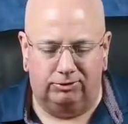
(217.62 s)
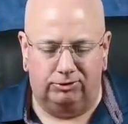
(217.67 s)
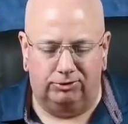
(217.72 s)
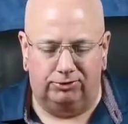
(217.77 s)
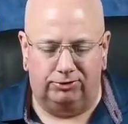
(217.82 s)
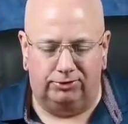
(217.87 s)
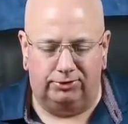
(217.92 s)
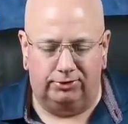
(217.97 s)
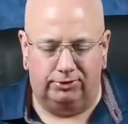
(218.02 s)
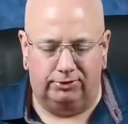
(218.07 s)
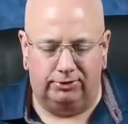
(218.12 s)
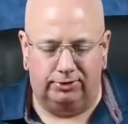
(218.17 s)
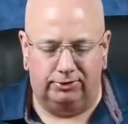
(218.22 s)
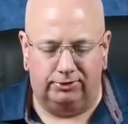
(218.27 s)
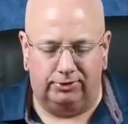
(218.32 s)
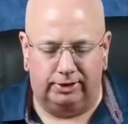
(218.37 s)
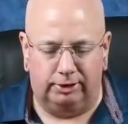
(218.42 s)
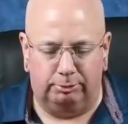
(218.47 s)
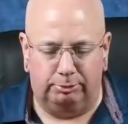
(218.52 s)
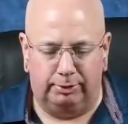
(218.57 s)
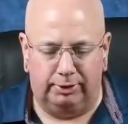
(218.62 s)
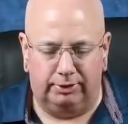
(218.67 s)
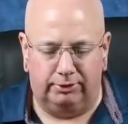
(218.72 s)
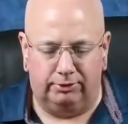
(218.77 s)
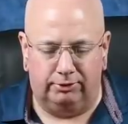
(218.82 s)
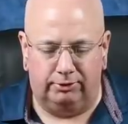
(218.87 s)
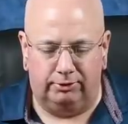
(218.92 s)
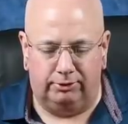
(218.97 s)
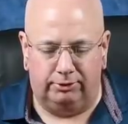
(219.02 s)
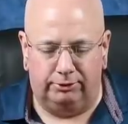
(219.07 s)
This theory is like a
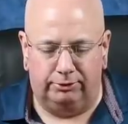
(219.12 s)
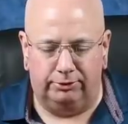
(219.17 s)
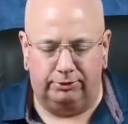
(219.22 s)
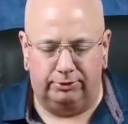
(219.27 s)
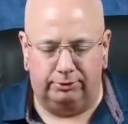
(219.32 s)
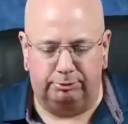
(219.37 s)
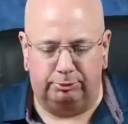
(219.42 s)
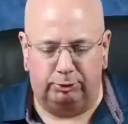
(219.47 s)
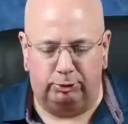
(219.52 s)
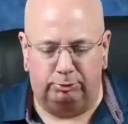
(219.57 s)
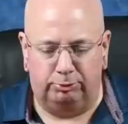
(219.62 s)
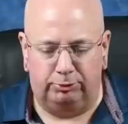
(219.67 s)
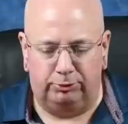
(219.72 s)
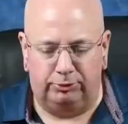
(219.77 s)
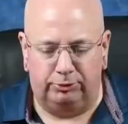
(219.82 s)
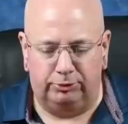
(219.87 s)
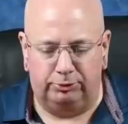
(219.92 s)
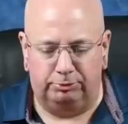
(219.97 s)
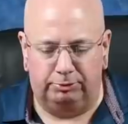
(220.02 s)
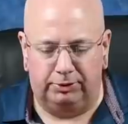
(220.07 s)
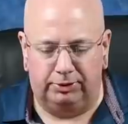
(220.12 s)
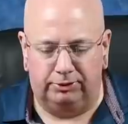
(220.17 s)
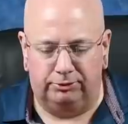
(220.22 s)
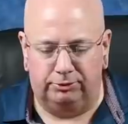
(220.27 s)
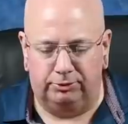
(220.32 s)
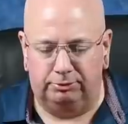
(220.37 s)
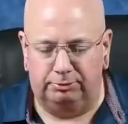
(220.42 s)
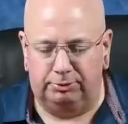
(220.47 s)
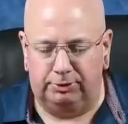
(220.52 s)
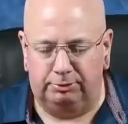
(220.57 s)
beggar clothed in purple whom
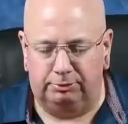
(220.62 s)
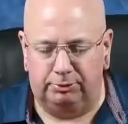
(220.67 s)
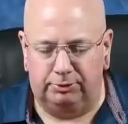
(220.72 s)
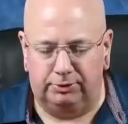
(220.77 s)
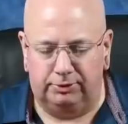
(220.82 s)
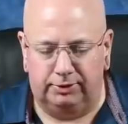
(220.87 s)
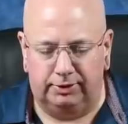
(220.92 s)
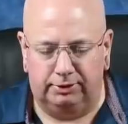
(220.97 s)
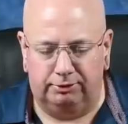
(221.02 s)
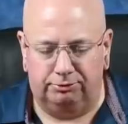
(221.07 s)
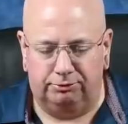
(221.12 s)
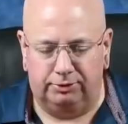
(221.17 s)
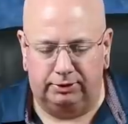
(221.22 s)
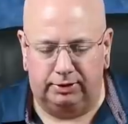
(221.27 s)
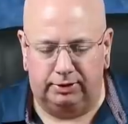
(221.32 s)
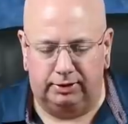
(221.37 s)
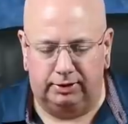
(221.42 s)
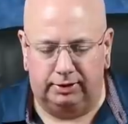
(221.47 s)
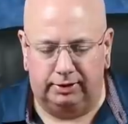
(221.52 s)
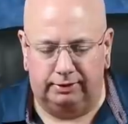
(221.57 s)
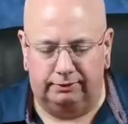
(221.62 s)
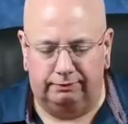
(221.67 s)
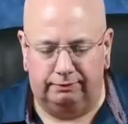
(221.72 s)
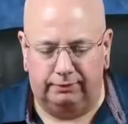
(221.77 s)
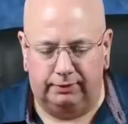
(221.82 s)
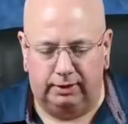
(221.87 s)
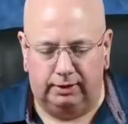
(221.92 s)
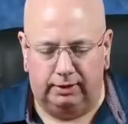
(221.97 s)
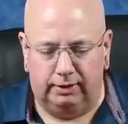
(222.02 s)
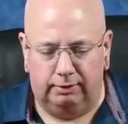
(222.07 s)
ignorant people take for king.
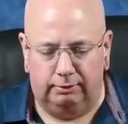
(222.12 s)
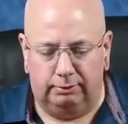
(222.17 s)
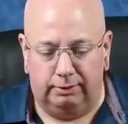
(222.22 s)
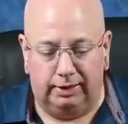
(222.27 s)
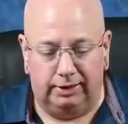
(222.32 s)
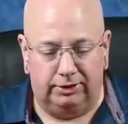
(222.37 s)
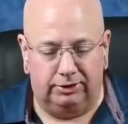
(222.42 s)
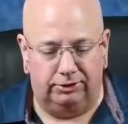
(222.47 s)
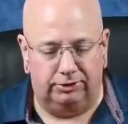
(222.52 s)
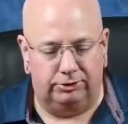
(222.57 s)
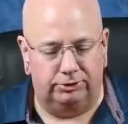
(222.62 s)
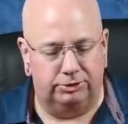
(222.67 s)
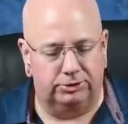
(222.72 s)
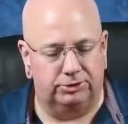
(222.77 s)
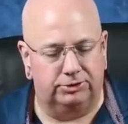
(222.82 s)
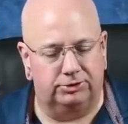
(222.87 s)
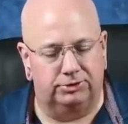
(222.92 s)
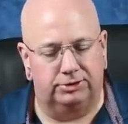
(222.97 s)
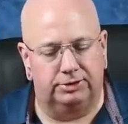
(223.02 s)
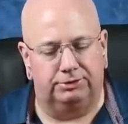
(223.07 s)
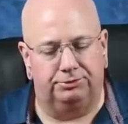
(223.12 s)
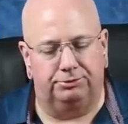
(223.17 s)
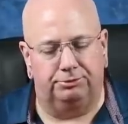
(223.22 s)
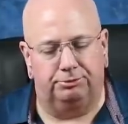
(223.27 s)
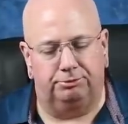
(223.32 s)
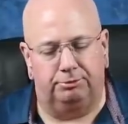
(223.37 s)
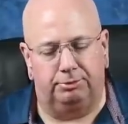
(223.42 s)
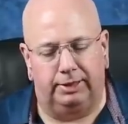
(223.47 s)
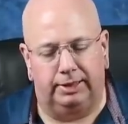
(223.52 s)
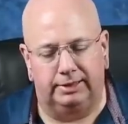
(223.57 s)
My conclusions are
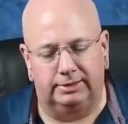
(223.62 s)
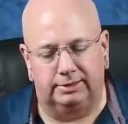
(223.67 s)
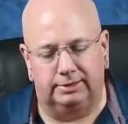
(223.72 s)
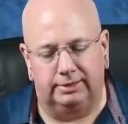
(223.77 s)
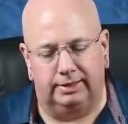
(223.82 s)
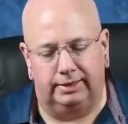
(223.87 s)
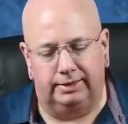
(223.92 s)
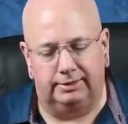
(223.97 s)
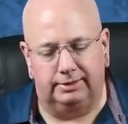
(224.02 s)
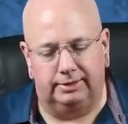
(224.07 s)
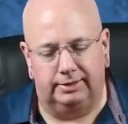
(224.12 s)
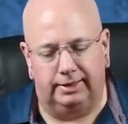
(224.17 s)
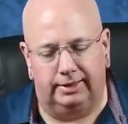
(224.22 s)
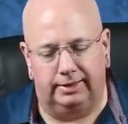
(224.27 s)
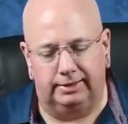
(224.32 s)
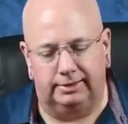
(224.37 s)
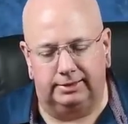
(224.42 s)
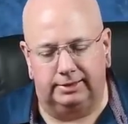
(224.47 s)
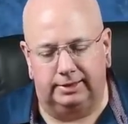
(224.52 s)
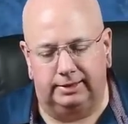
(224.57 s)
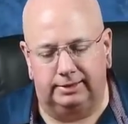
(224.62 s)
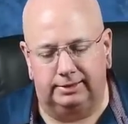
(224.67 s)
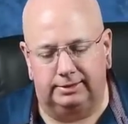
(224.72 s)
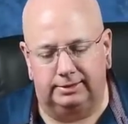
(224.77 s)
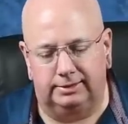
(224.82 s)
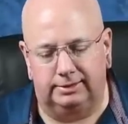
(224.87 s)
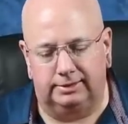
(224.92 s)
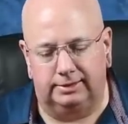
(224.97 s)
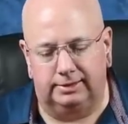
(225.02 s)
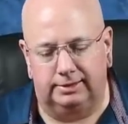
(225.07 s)
different from Einstein to that
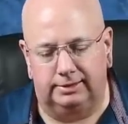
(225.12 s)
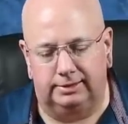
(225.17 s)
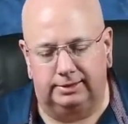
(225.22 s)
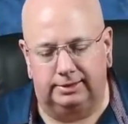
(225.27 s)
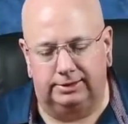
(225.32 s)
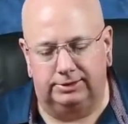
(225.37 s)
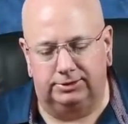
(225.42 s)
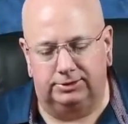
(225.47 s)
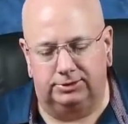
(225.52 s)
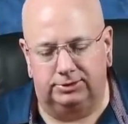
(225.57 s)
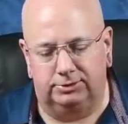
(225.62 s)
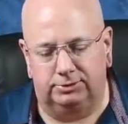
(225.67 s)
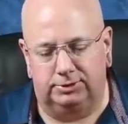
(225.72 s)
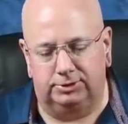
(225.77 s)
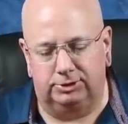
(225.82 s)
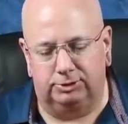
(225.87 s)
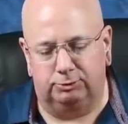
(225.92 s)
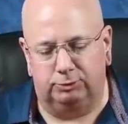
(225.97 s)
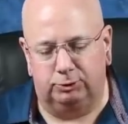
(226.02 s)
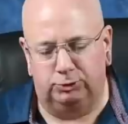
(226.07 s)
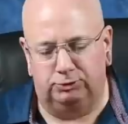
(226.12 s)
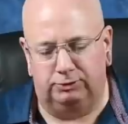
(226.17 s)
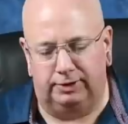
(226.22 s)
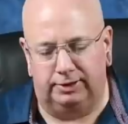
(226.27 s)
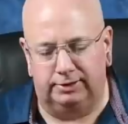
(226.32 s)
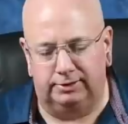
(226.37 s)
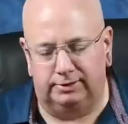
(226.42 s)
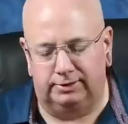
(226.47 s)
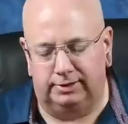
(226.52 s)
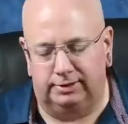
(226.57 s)
extent, uh, tend to disprove
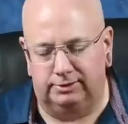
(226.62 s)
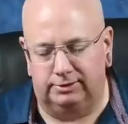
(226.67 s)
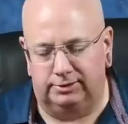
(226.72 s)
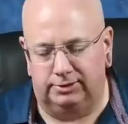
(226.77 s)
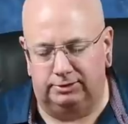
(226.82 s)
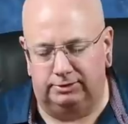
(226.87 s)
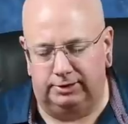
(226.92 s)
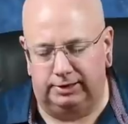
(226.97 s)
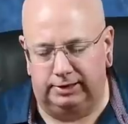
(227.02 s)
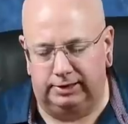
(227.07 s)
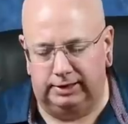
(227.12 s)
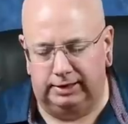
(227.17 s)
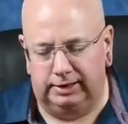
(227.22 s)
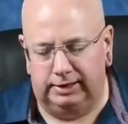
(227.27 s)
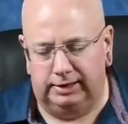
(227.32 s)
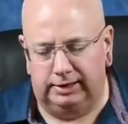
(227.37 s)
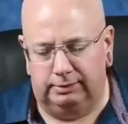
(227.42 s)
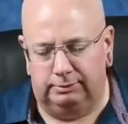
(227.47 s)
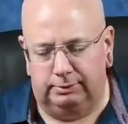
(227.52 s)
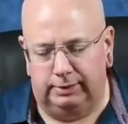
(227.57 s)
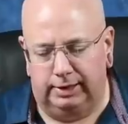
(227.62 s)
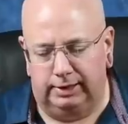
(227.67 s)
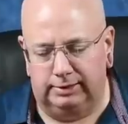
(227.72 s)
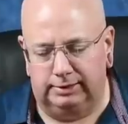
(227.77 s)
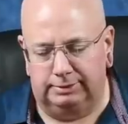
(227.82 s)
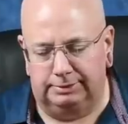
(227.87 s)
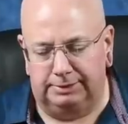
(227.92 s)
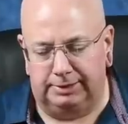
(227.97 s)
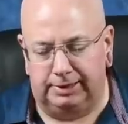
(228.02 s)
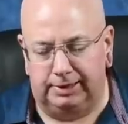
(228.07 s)
Einstein's theory. My
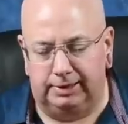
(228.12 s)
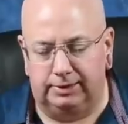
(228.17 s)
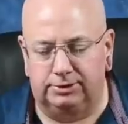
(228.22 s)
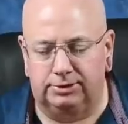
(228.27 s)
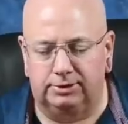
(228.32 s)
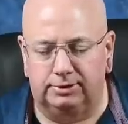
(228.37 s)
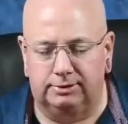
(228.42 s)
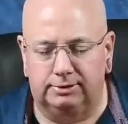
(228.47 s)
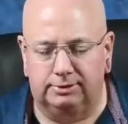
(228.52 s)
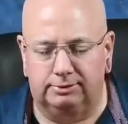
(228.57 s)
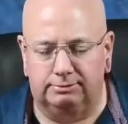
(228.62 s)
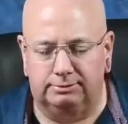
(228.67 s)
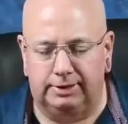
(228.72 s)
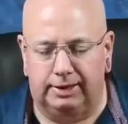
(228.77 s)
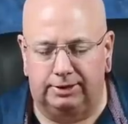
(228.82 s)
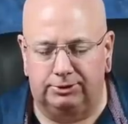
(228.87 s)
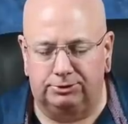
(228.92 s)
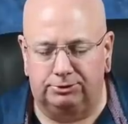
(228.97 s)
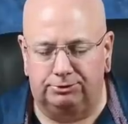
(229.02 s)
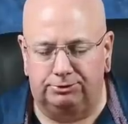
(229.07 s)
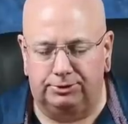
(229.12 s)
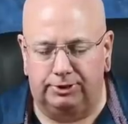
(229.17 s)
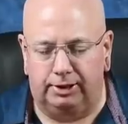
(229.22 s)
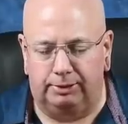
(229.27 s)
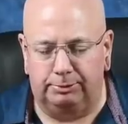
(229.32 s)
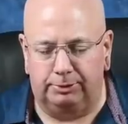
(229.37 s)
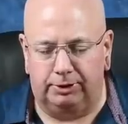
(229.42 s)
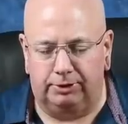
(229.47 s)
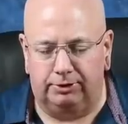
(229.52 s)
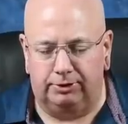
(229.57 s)
explanations of natural
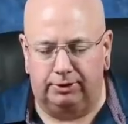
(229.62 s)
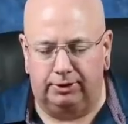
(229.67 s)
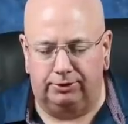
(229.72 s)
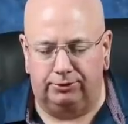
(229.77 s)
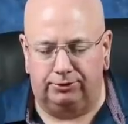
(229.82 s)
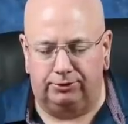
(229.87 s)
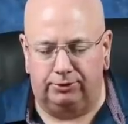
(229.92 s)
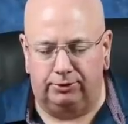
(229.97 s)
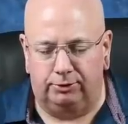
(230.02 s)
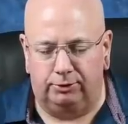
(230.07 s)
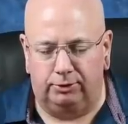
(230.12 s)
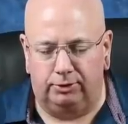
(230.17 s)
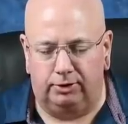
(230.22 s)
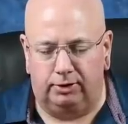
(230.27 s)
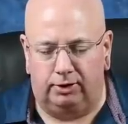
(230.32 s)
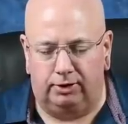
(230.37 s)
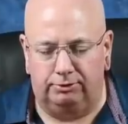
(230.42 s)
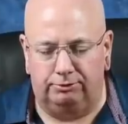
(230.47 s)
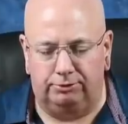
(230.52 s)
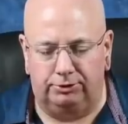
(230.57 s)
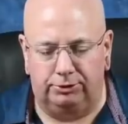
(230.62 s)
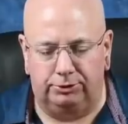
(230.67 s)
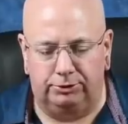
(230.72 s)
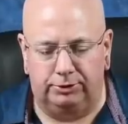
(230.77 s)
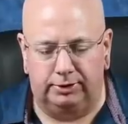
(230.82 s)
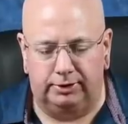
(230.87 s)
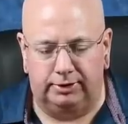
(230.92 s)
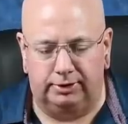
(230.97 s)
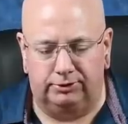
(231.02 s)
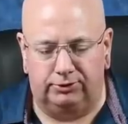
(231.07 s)
phenomena are not so
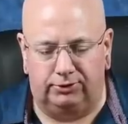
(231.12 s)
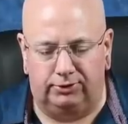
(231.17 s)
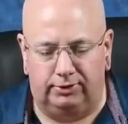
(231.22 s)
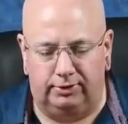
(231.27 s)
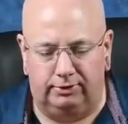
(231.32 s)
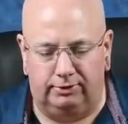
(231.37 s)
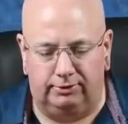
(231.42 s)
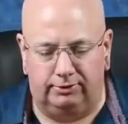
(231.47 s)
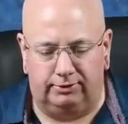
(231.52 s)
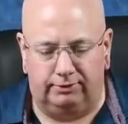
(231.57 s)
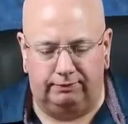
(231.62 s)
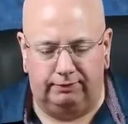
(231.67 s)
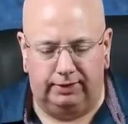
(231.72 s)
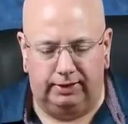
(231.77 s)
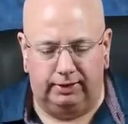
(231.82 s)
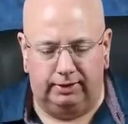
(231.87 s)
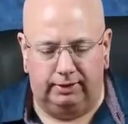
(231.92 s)
convoluted as his.